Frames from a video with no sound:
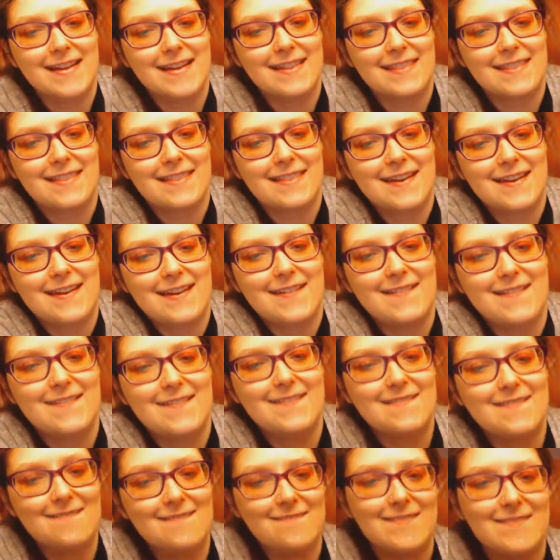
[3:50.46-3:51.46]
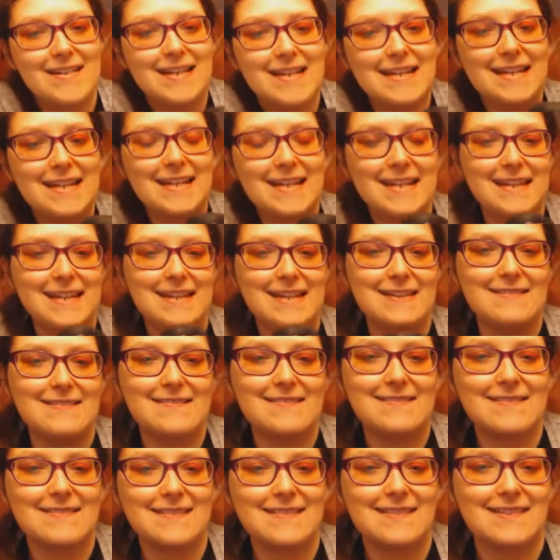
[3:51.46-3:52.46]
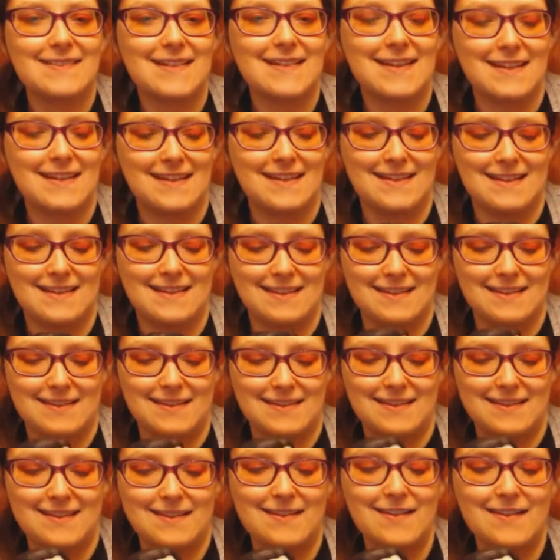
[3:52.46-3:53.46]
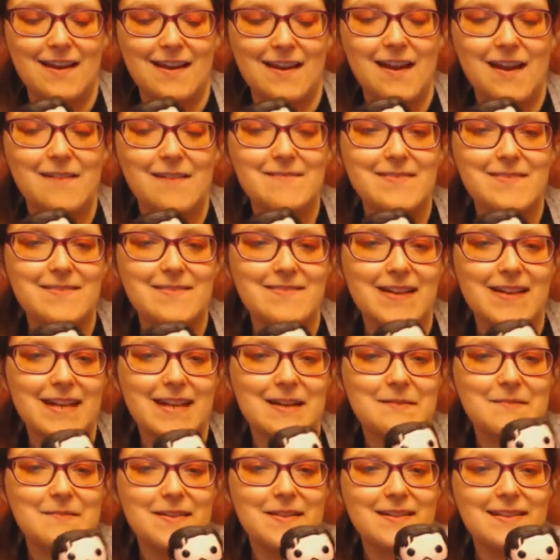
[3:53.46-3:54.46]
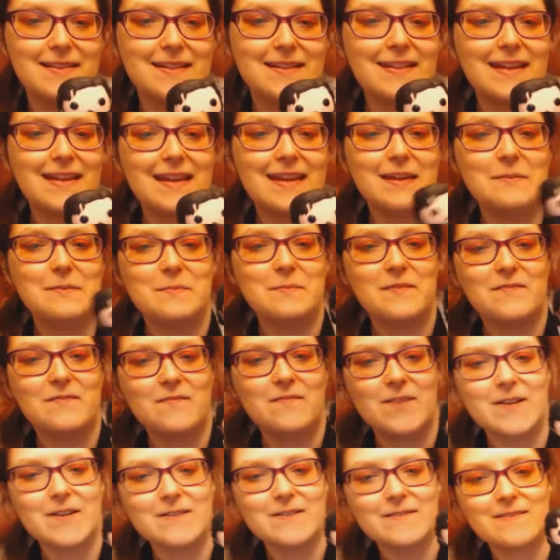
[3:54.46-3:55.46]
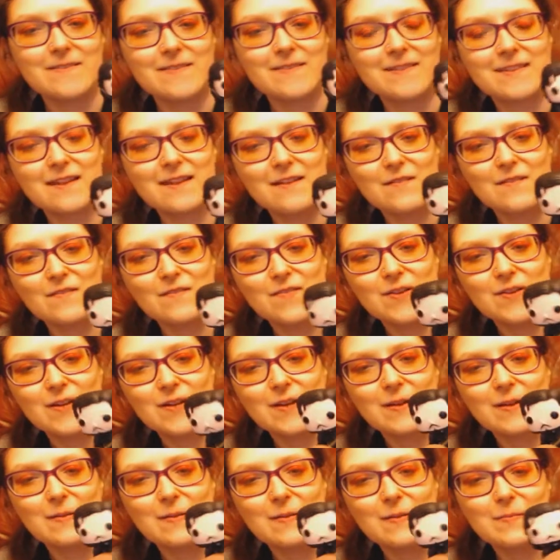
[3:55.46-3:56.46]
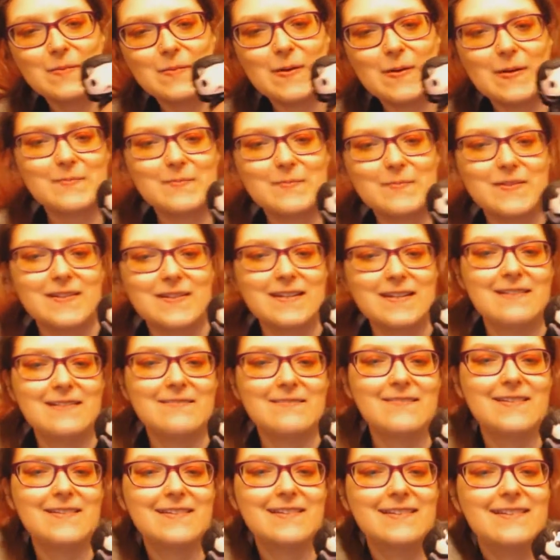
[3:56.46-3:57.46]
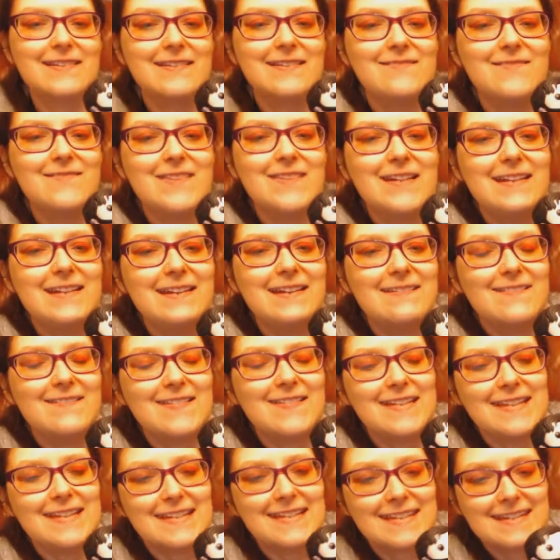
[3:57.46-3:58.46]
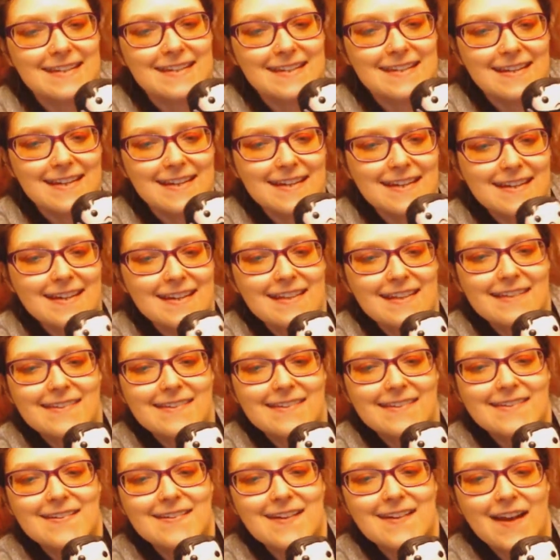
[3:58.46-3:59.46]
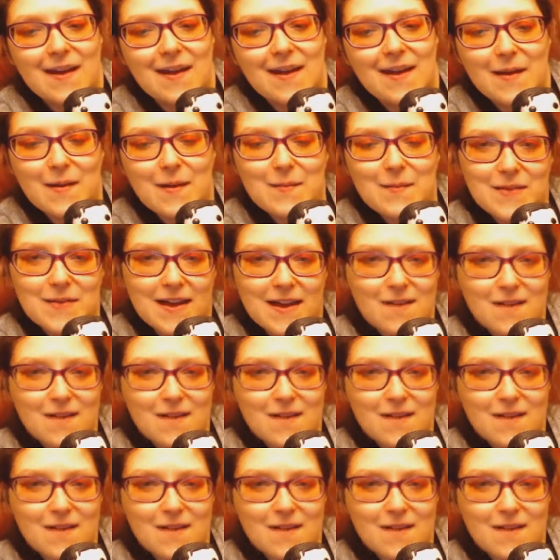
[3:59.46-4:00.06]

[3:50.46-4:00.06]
think they're all really cute, so I would recommend the Game of Thrones Funko Pops too, because they're really nice. So I